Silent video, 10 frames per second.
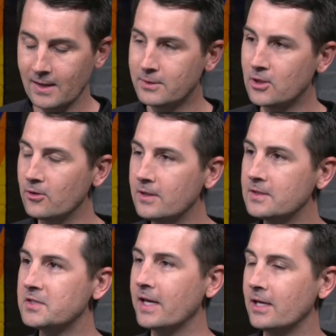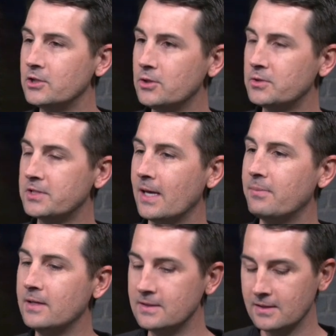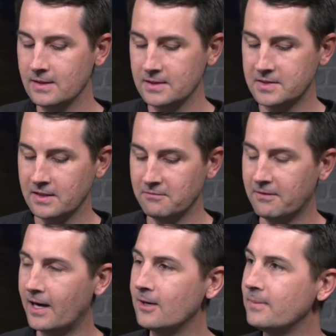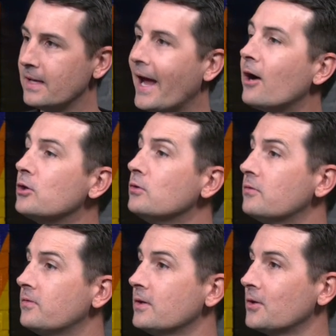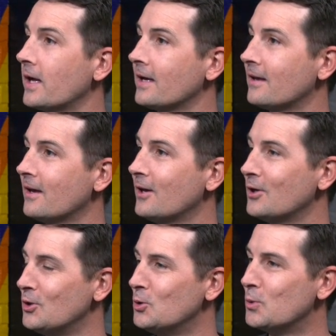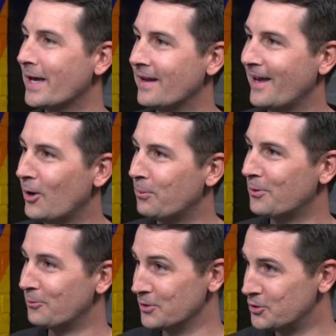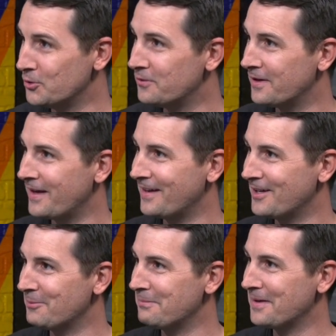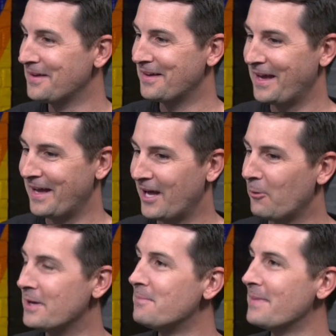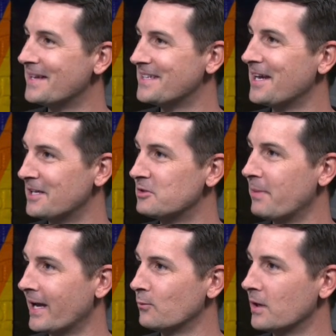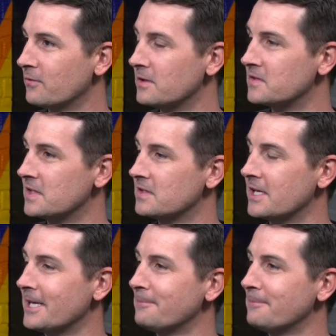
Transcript: I'm curious, as you step into this environment, how you feel like you can help rejuvenate him and help him maintain his bandwidth for the season ahead.